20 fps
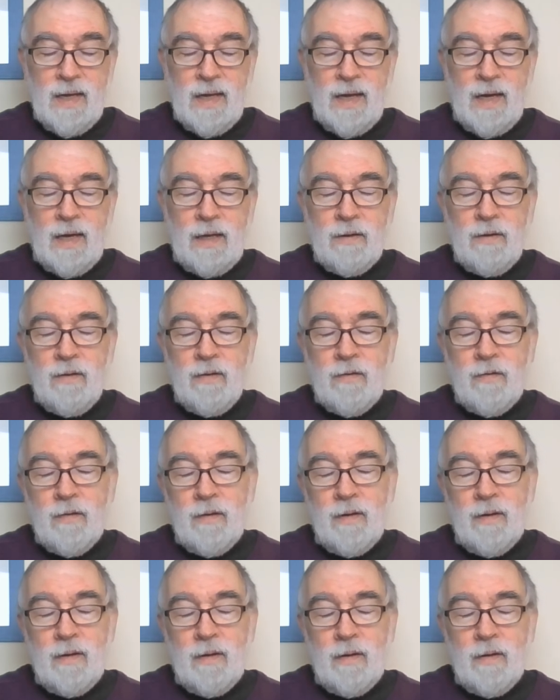And
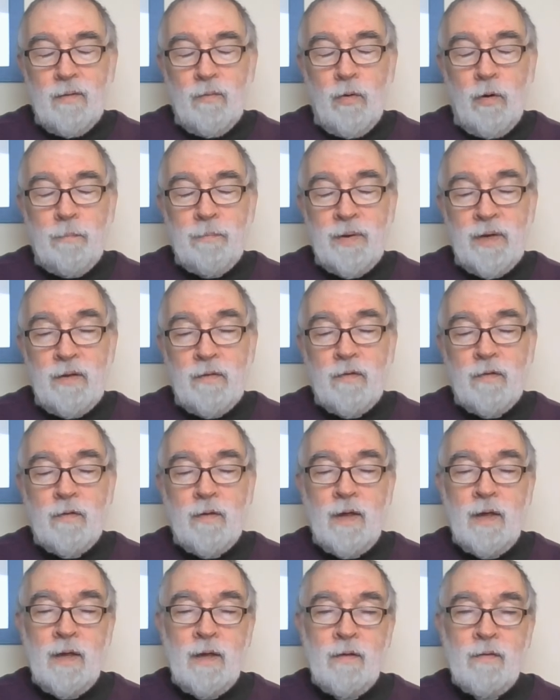what Bede
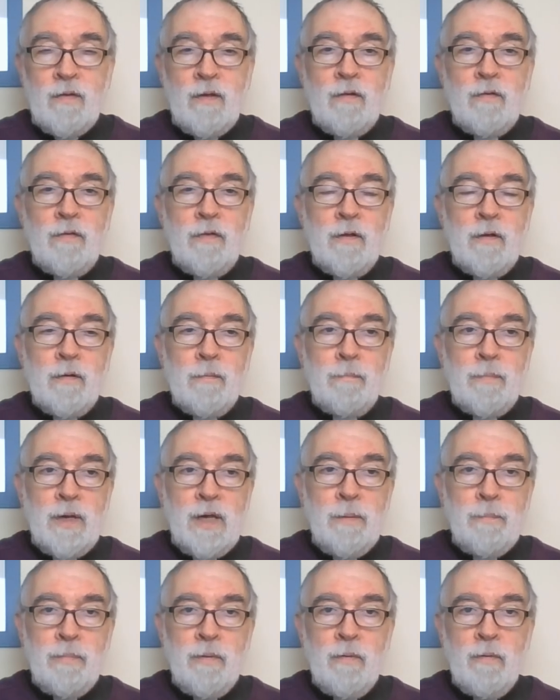says is that
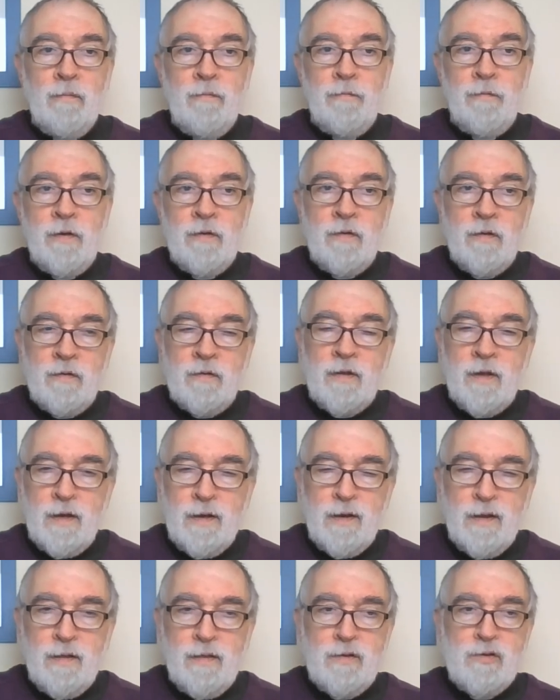people
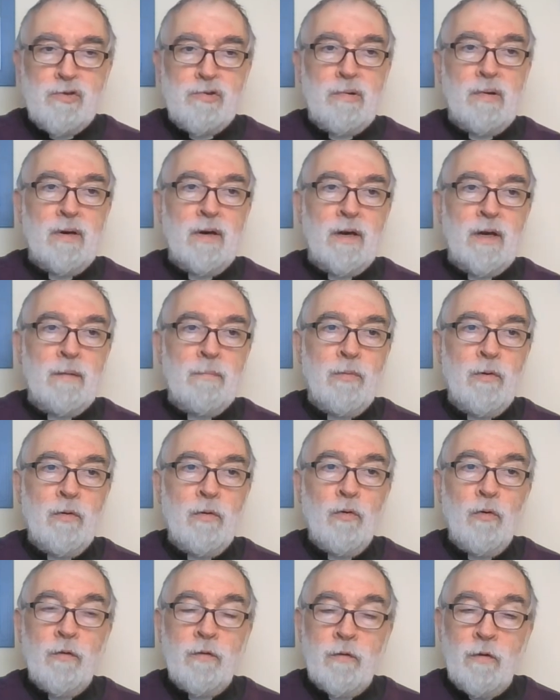visited the shrine, but
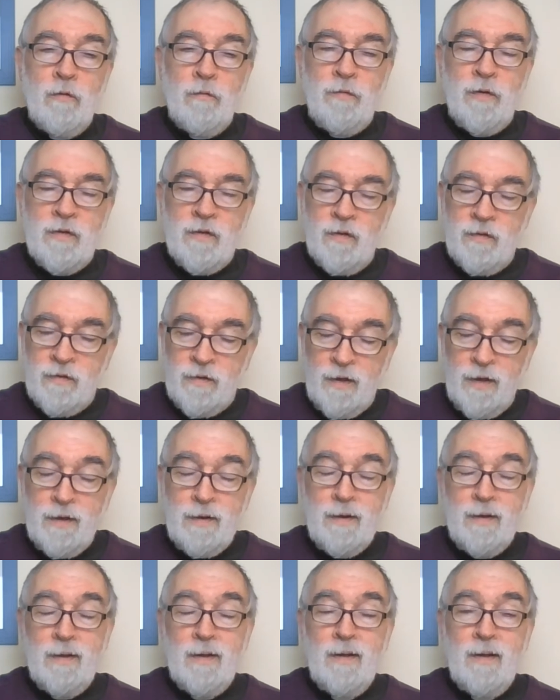also
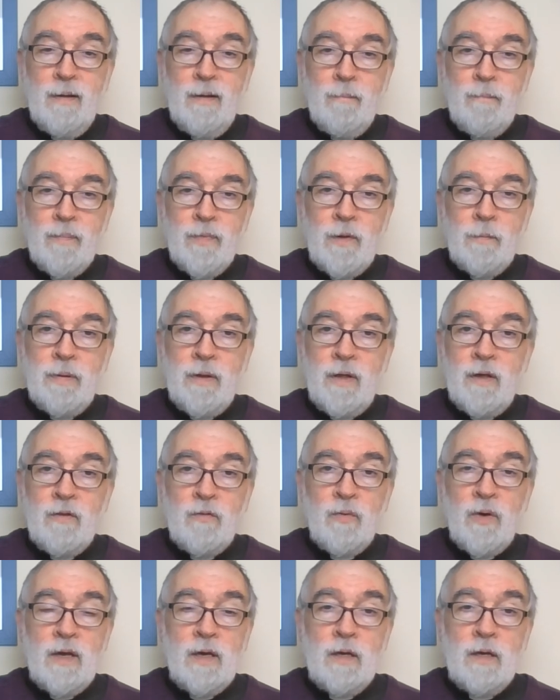visited the
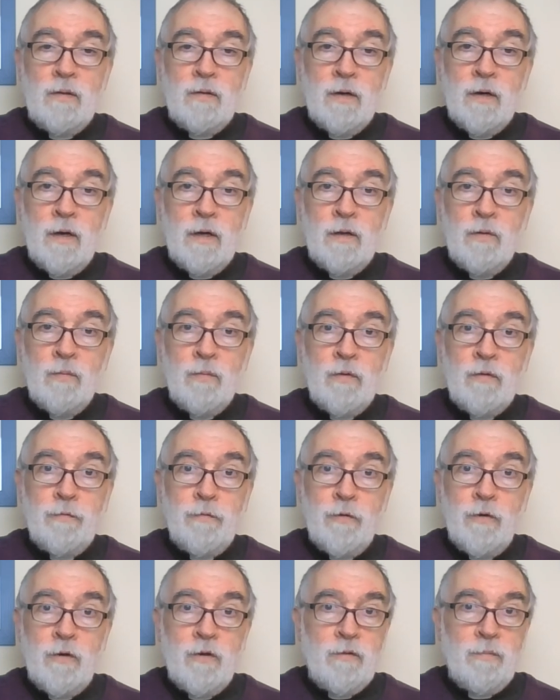place where he died and was
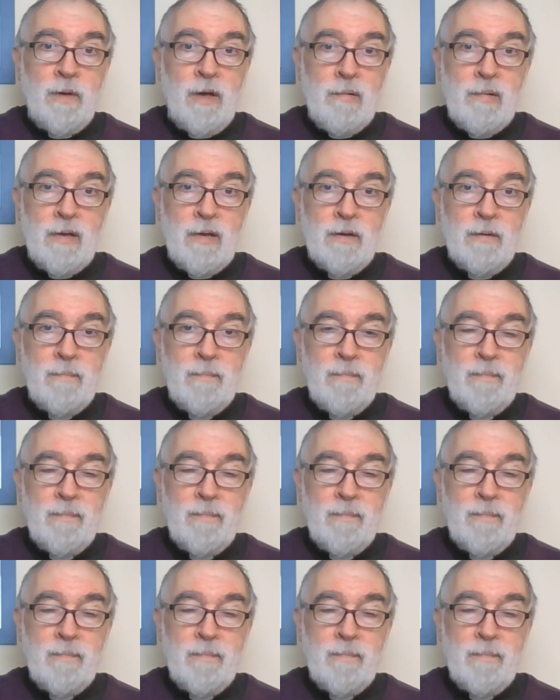first buried.